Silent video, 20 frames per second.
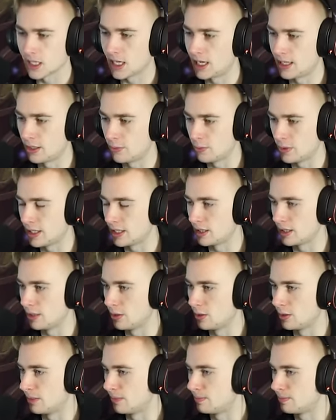And then we get
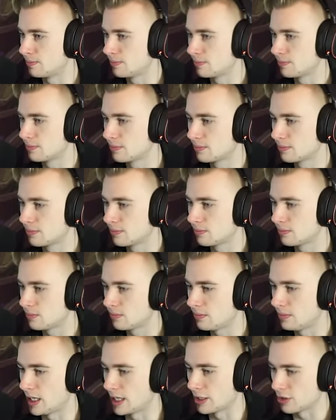Leona.
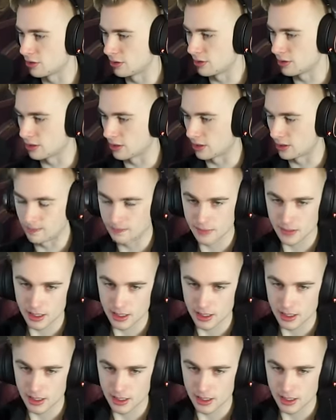Next turn start.